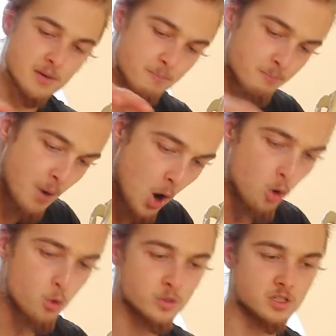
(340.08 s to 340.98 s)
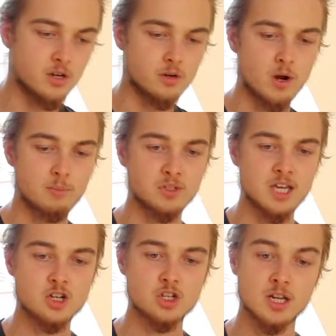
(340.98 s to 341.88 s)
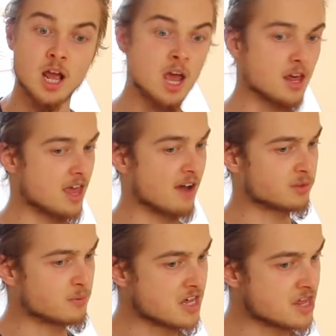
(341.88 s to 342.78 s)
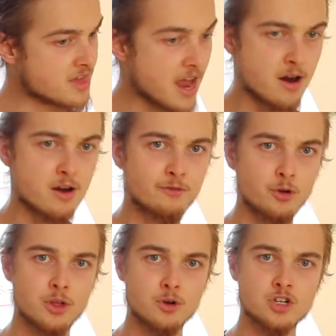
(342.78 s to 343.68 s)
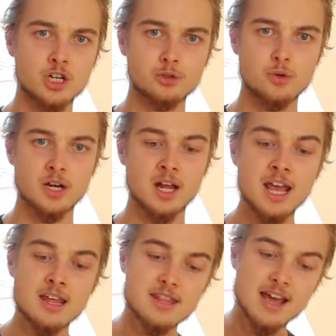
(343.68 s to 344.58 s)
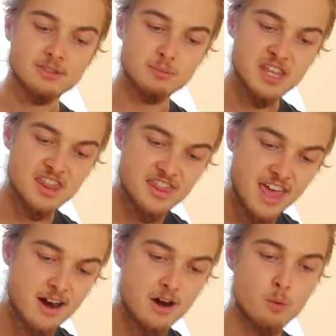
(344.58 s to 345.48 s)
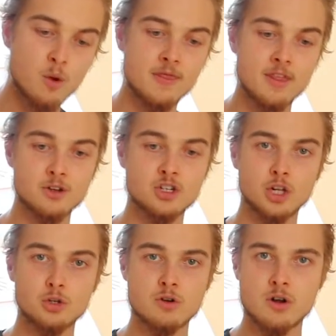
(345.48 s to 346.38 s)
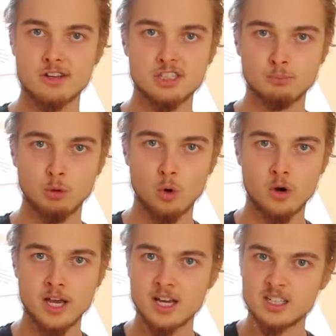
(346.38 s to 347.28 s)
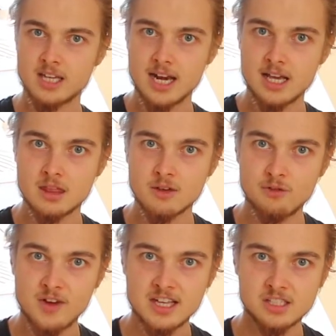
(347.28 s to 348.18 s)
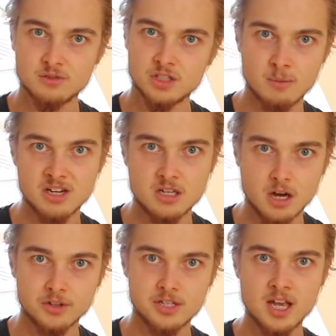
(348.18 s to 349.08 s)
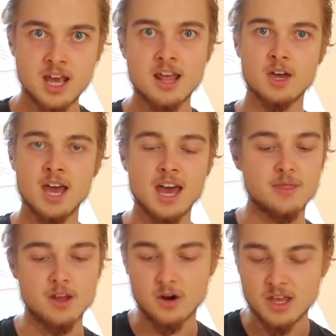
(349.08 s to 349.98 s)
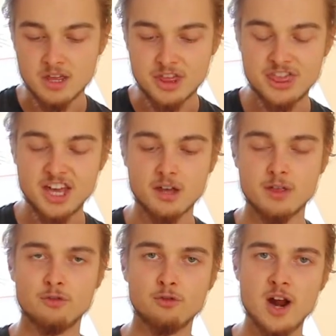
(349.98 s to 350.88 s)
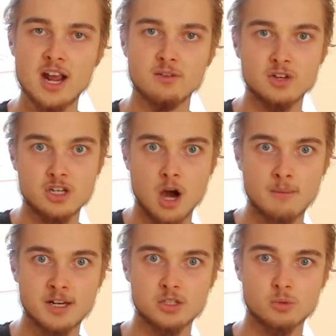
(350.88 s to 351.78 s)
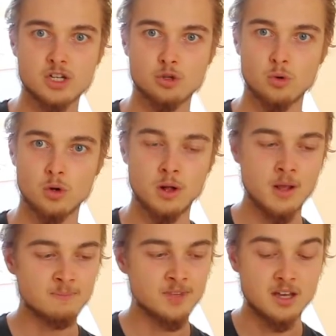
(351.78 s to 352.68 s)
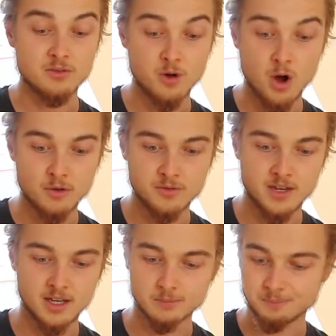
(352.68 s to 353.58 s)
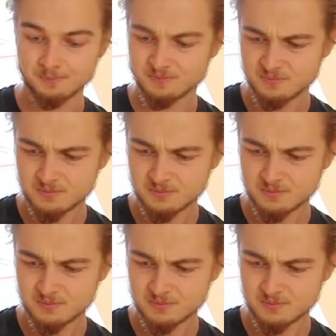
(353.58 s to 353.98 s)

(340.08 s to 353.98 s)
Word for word: impose their reputation. They have to be there for their children. They have to be there when their children are exploring and getting in the face of some adult and they're in the thick of the fray of a dominance ritual involving